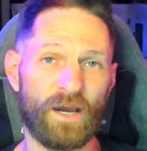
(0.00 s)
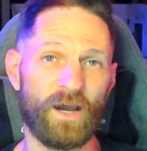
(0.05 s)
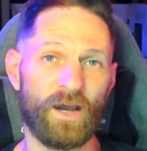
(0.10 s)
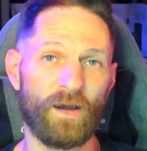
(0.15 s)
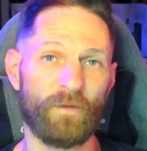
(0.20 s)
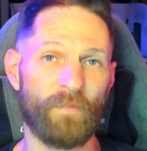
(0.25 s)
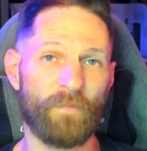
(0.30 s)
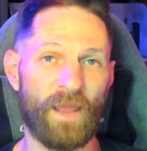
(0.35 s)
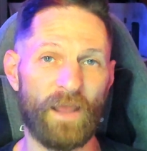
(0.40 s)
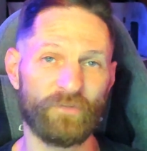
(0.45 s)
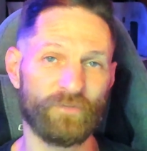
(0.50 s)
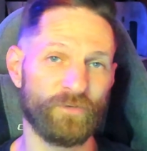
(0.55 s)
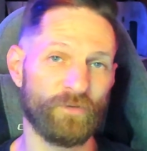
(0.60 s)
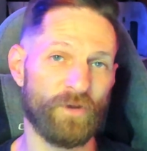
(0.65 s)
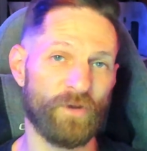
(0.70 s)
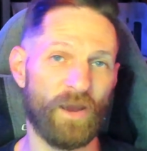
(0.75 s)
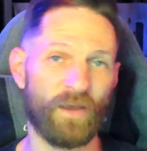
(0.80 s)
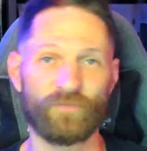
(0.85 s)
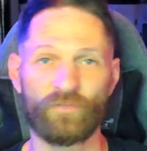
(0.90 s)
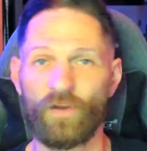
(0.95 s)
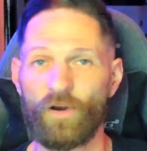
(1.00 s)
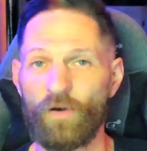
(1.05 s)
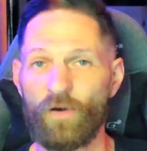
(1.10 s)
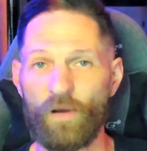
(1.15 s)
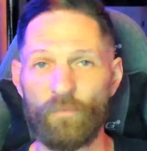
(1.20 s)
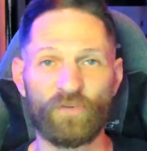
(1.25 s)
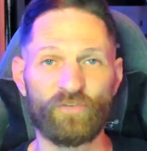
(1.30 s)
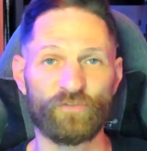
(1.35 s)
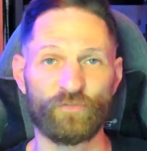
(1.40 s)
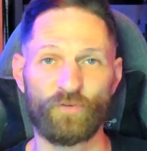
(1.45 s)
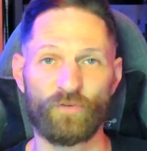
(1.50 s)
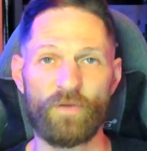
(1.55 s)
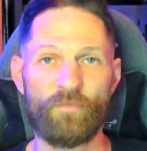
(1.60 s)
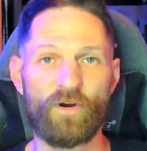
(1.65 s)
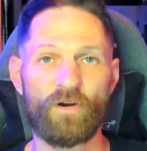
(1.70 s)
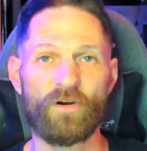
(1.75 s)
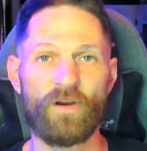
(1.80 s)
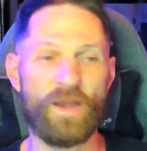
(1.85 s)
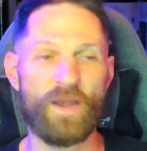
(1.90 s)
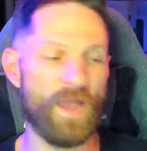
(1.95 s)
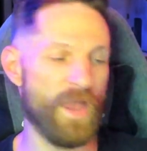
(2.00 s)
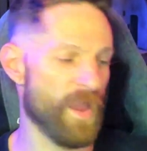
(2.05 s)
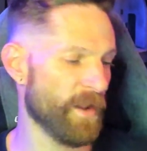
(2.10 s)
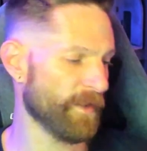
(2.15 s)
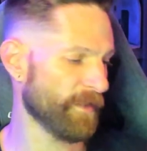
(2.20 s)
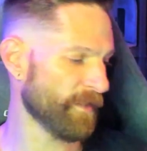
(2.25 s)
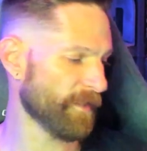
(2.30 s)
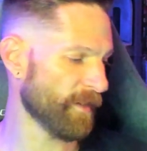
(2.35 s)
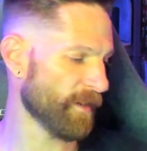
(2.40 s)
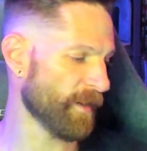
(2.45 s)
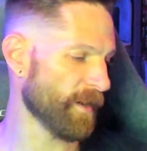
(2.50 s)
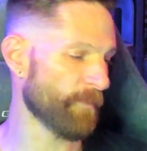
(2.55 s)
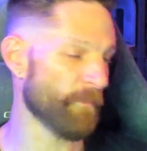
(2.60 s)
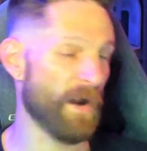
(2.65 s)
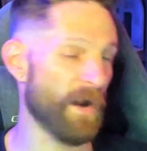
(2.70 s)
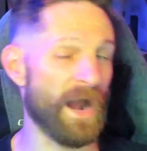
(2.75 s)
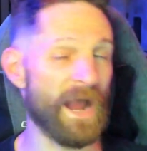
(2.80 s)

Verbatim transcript: Um, as you guys know, I'm a streamer, and um,